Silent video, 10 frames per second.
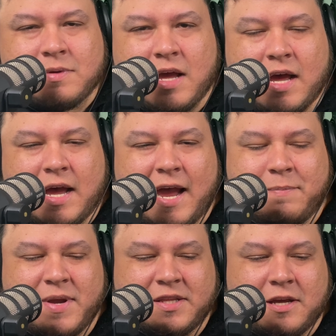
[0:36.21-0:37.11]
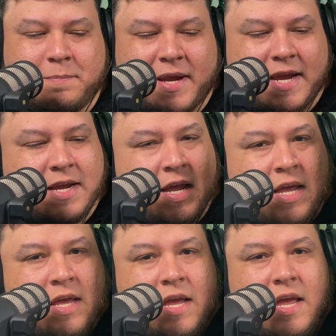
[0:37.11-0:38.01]
I picked up a
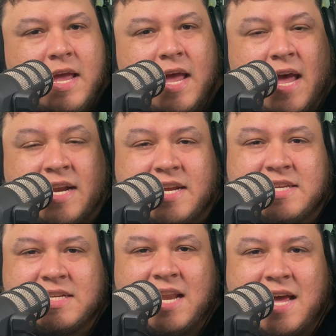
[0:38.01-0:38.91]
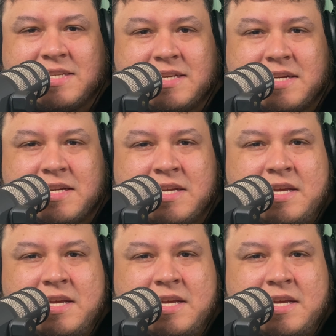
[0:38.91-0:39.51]
NES Classic,